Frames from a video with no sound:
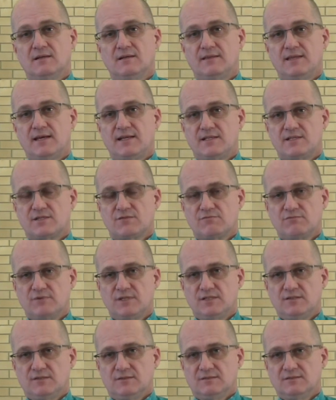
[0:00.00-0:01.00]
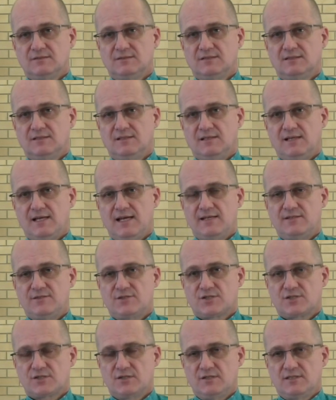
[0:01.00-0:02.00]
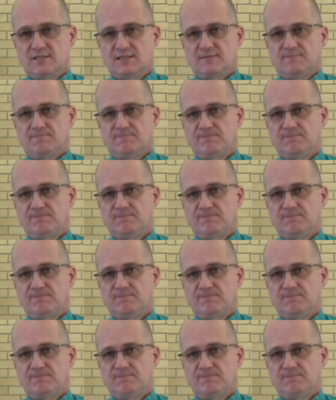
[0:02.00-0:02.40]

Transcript: that is real and certain.